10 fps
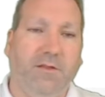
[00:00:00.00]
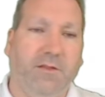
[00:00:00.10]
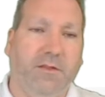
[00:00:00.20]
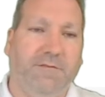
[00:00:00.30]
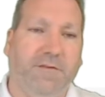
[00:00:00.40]

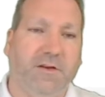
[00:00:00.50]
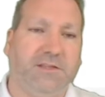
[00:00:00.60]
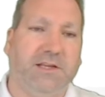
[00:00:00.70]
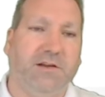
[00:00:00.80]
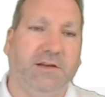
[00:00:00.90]
The first
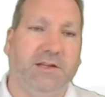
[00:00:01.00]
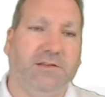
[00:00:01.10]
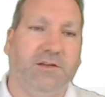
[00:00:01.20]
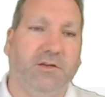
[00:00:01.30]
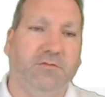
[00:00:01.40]
thing I need to
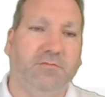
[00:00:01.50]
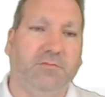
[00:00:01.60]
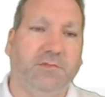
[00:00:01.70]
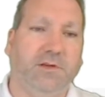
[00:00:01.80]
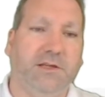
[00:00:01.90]
do
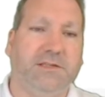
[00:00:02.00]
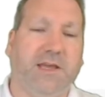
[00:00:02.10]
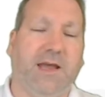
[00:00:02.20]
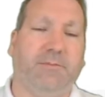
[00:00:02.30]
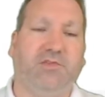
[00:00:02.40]
is
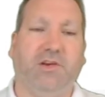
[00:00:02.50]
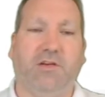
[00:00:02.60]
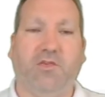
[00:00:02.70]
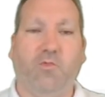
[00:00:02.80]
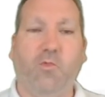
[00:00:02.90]
capture
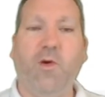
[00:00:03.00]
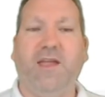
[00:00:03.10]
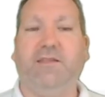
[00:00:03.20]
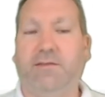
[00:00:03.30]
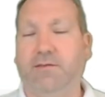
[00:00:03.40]
the
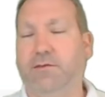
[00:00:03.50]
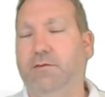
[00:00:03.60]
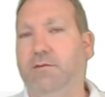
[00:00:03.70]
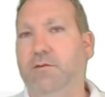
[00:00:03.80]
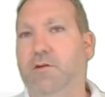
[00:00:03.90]
width
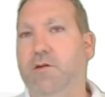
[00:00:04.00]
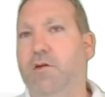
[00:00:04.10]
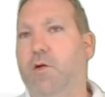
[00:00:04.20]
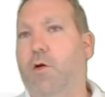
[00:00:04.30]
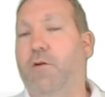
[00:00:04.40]

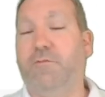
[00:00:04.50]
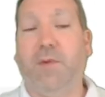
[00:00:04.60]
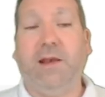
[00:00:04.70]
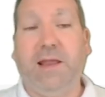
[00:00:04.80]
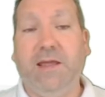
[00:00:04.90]
of
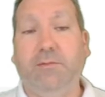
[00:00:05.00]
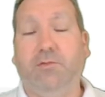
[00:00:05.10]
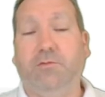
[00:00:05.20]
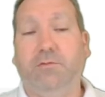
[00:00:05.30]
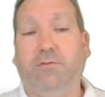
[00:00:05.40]
my
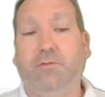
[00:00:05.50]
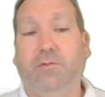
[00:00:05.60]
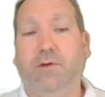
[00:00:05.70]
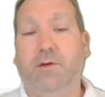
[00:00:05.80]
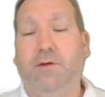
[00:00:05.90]
label,
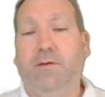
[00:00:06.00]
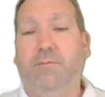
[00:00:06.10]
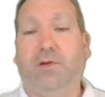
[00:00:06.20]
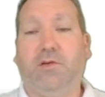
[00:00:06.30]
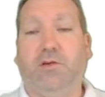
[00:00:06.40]

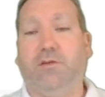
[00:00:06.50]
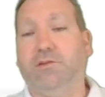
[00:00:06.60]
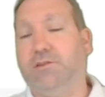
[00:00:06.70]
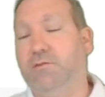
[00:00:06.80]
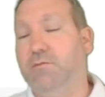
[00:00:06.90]

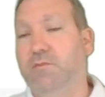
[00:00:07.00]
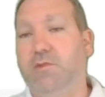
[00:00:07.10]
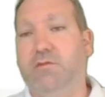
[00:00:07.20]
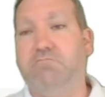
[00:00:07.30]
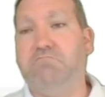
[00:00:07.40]
because
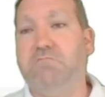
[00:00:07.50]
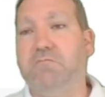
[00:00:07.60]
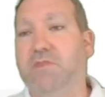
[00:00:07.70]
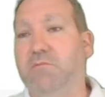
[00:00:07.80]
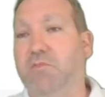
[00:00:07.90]

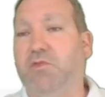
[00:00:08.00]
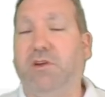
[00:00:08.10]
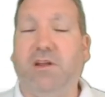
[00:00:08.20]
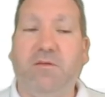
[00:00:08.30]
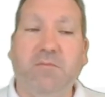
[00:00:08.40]
the
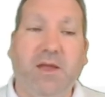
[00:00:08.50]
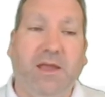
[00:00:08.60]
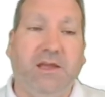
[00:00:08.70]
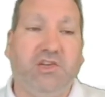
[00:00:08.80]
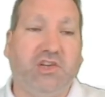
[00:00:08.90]
modeler
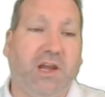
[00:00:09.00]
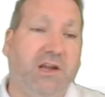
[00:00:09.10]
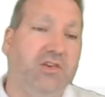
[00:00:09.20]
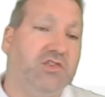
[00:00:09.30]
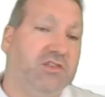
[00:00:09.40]
may
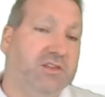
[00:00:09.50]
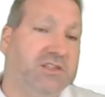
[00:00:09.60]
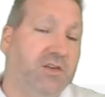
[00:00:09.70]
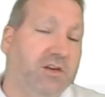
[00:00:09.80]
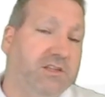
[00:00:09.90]
change the
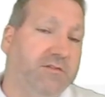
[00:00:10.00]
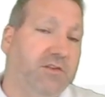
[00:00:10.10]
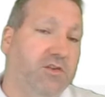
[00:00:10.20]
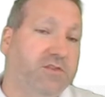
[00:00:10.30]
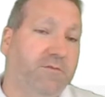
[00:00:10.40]
size of the
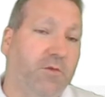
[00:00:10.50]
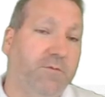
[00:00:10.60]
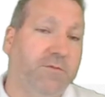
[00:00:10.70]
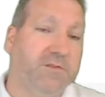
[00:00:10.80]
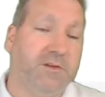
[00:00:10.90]
user form
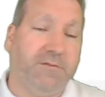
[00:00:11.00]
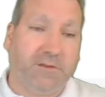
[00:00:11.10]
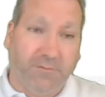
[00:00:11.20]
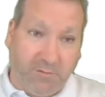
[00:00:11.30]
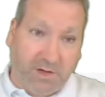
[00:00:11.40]

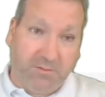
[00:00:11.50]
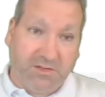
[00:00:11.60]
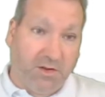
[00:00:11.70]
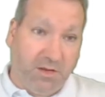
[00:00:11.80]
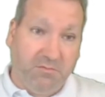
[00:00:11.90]
from time to
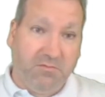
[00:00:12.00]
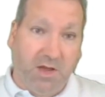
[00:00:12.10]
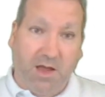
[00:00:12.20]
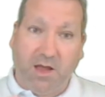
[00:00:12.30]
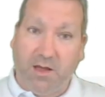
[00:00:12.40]

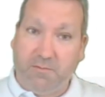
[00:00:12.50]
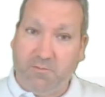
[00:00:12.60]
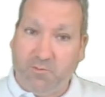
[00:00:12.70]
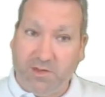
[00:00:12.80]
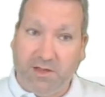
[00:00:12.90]

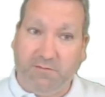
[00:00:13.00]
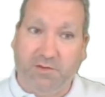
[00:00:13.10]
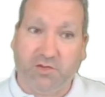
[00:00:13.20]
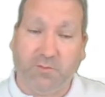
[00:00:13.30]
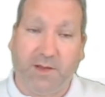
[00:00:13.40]
time within
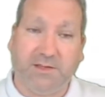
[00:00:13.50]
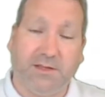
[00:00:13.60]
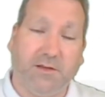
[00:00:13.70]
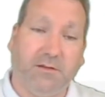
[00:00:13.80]
Visual Basic,